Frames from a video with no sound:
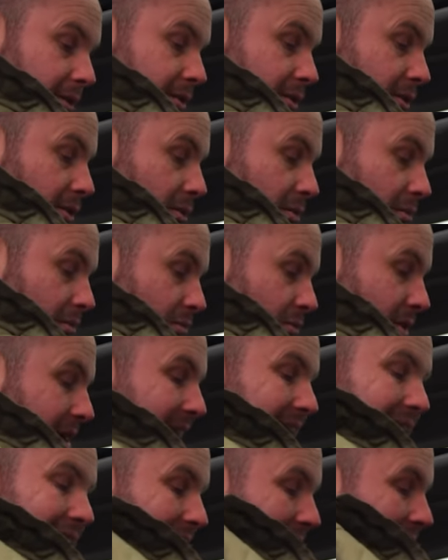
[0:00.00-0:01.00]
So
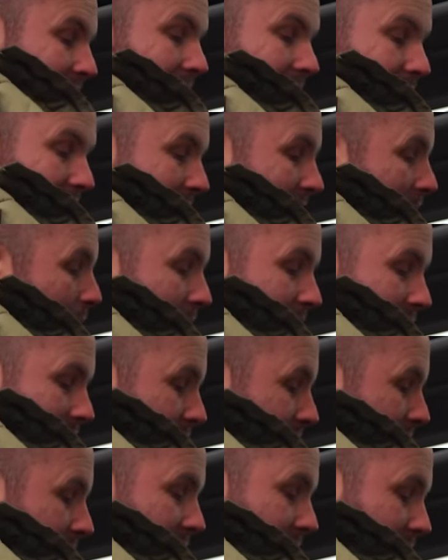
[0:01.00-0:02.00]
really the name of this
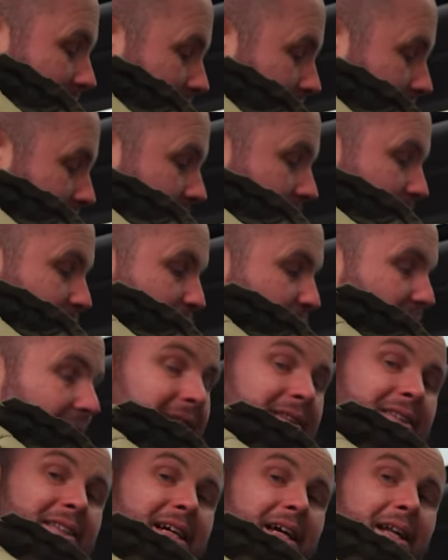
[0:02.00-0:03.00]
vehicle is
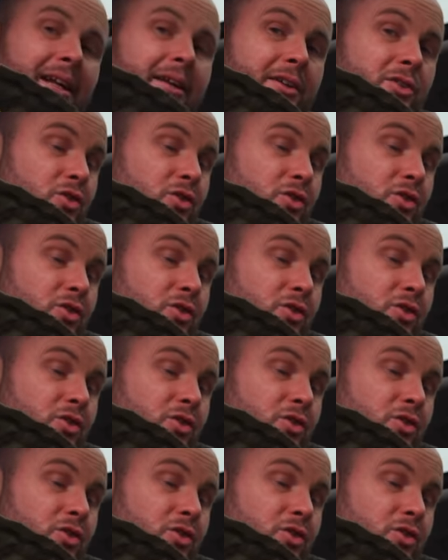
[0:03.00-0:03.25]
practicality.